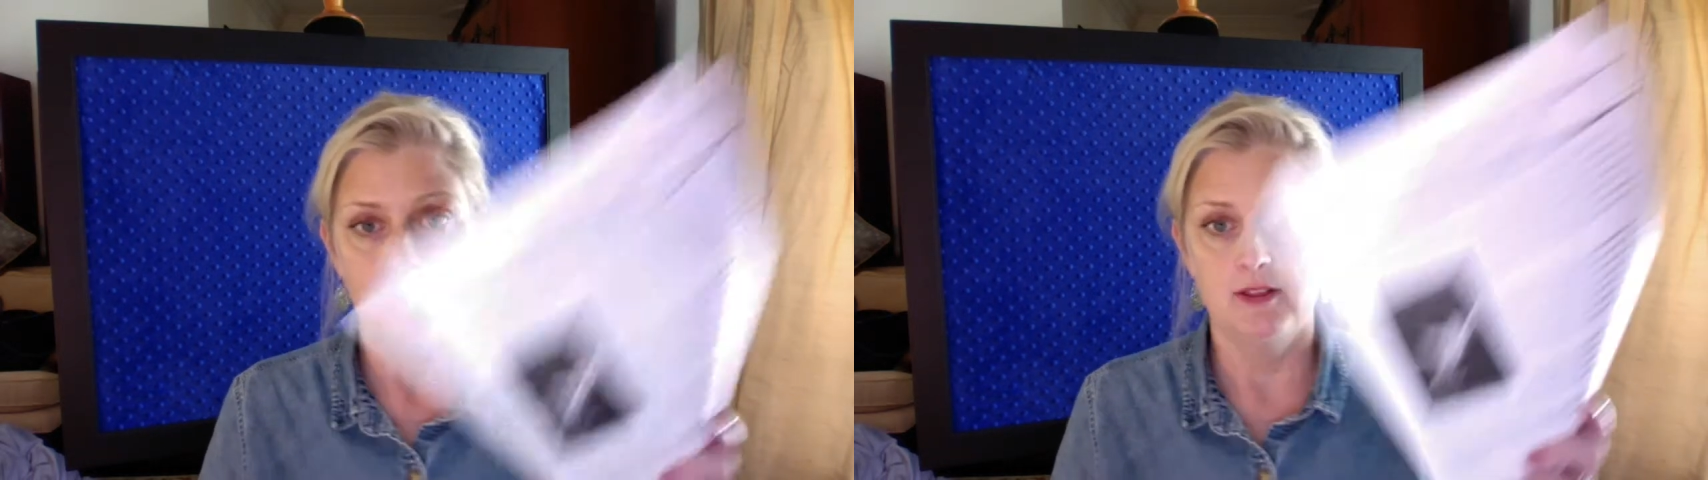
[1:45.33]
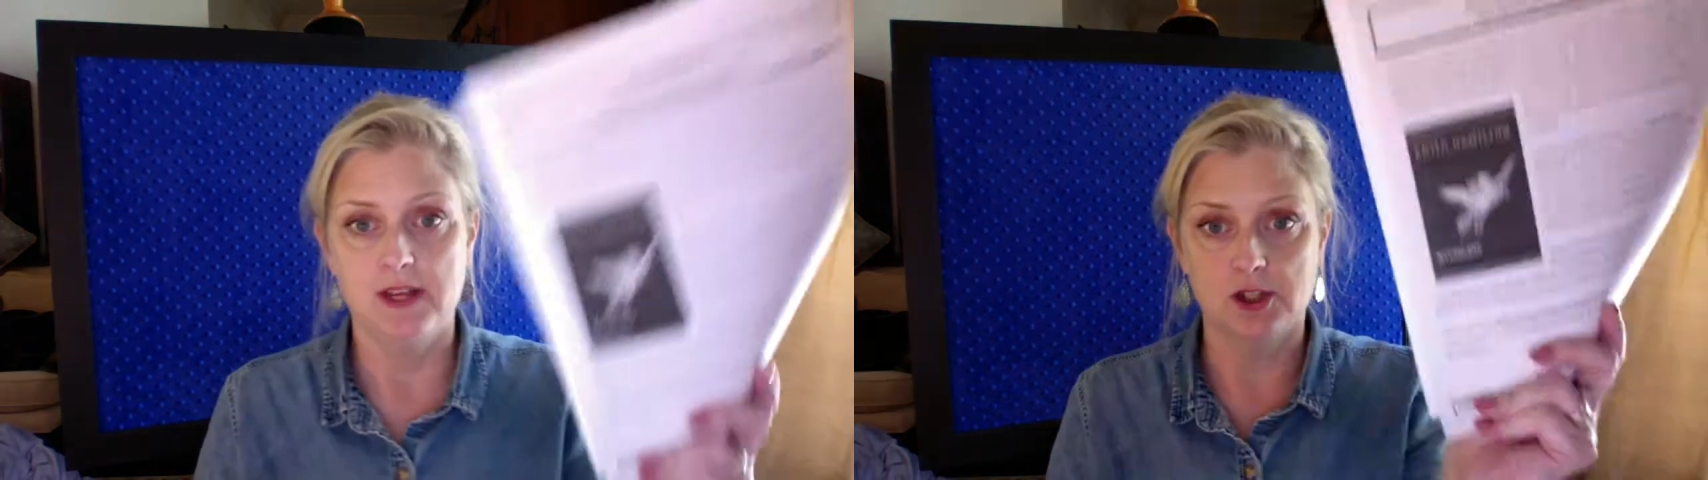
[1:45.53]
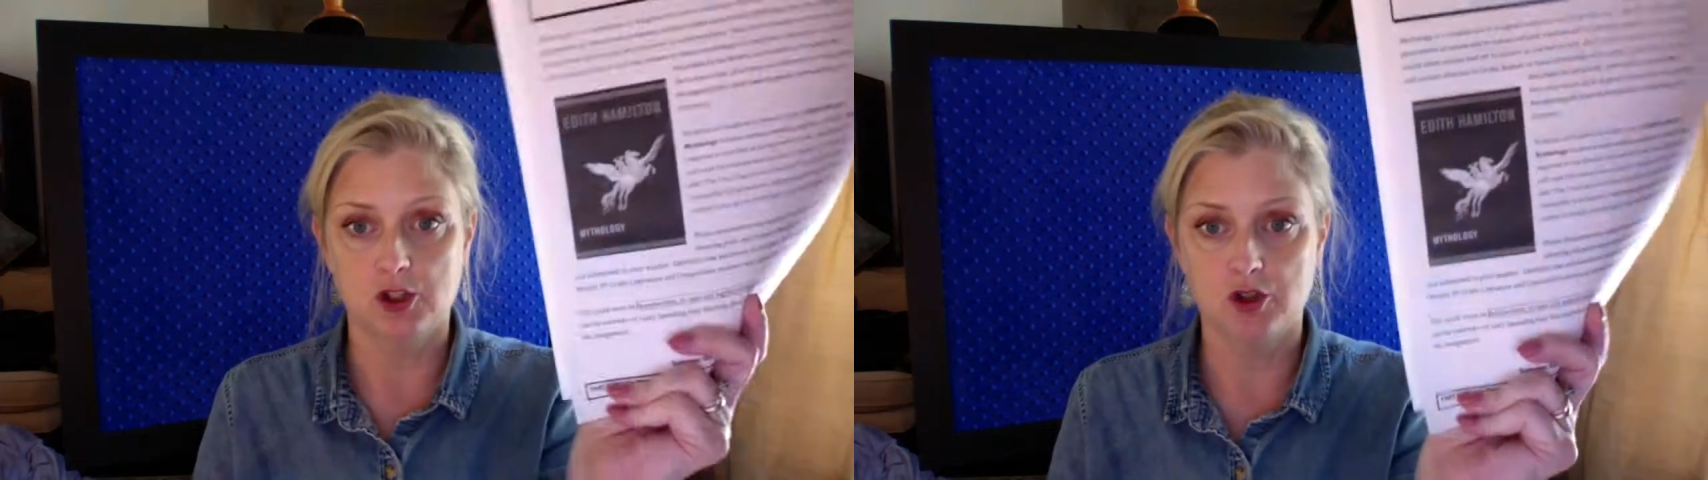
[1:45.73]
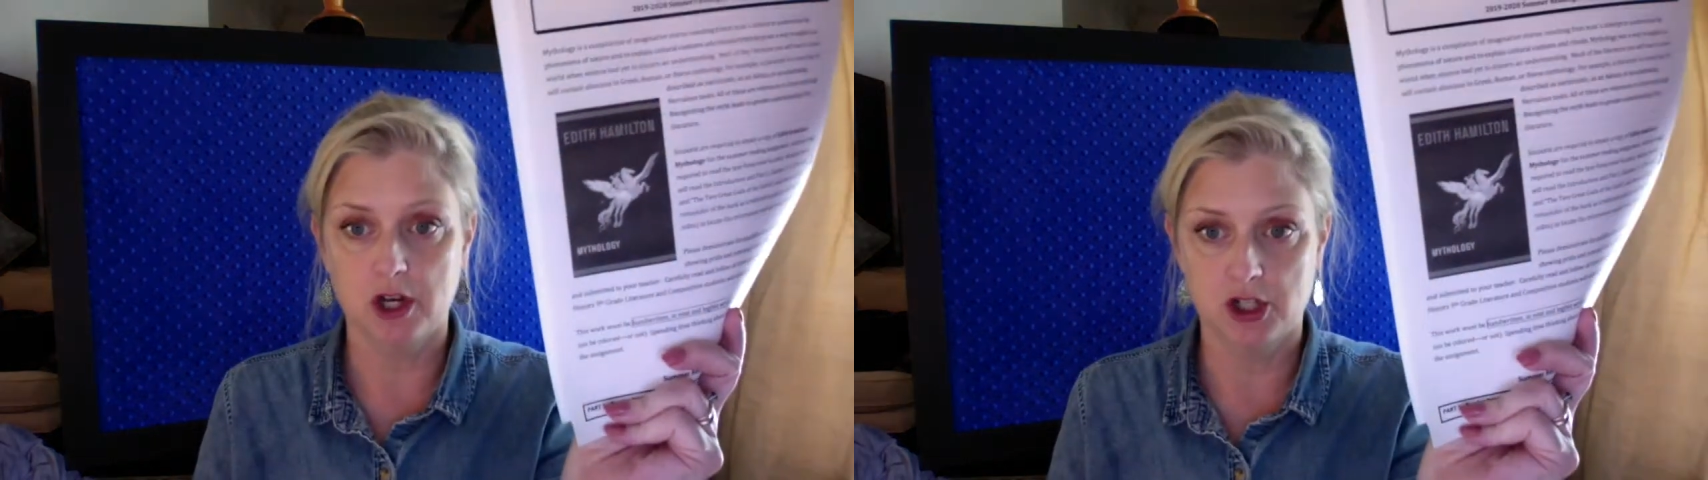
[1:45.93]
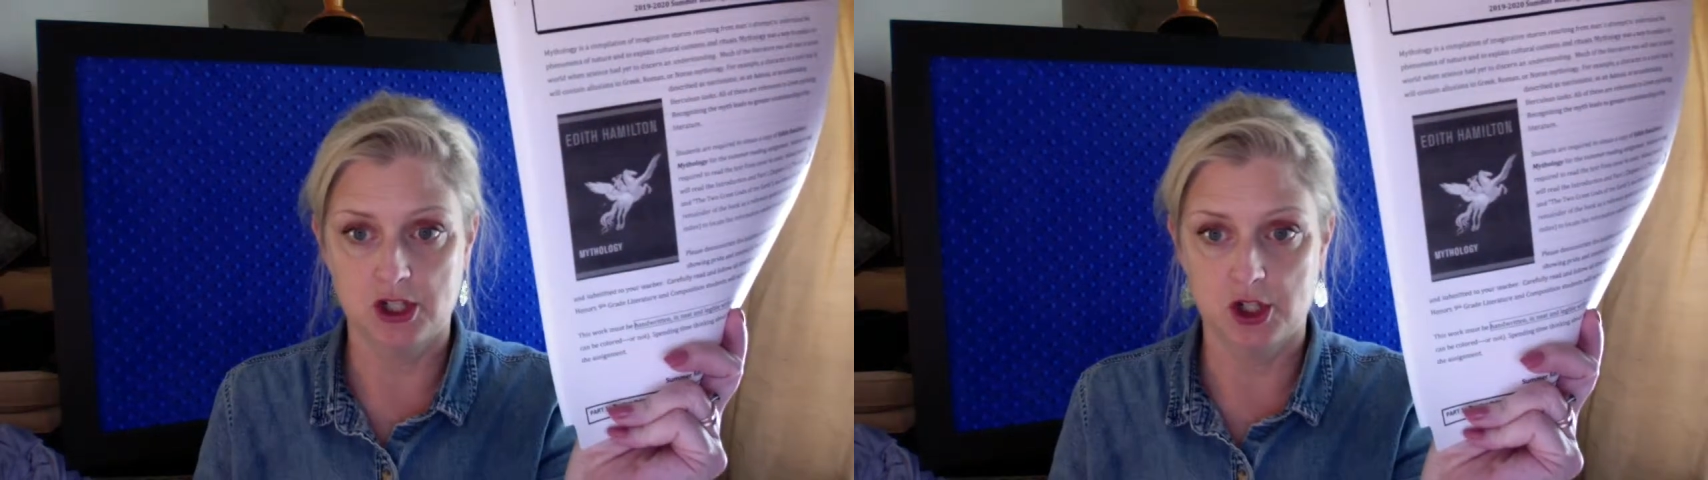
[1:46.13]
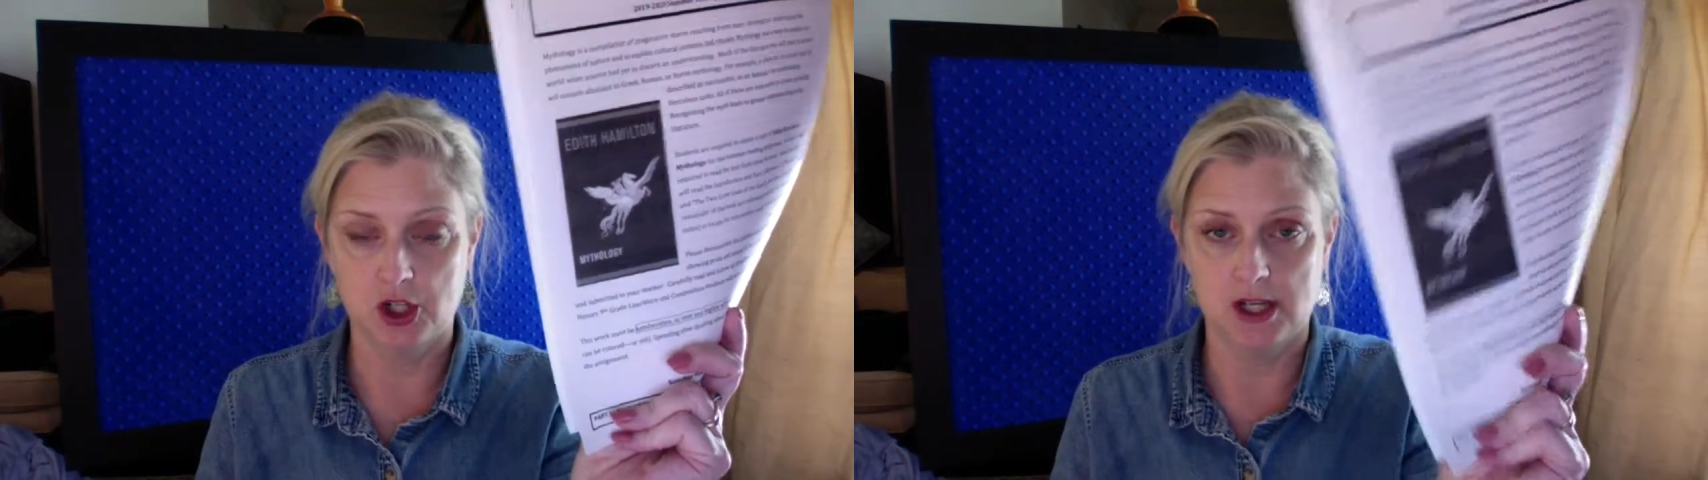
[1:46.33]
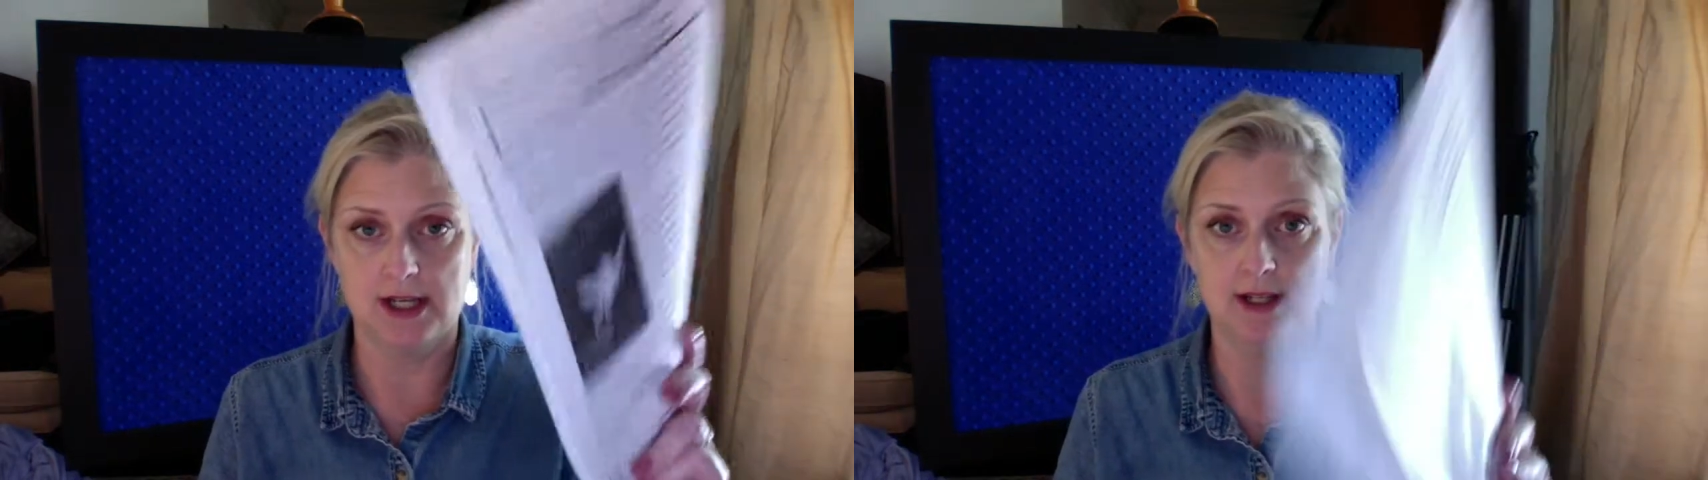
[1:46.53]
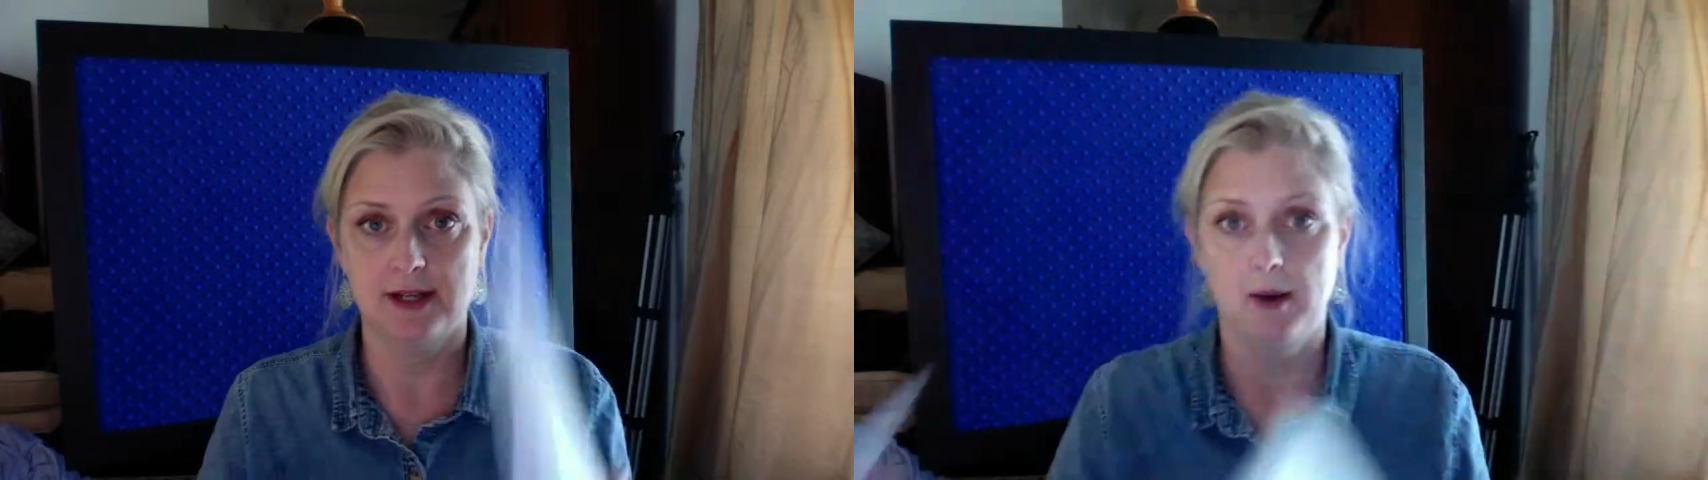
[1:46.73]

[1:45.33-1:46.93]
the instruction sheet,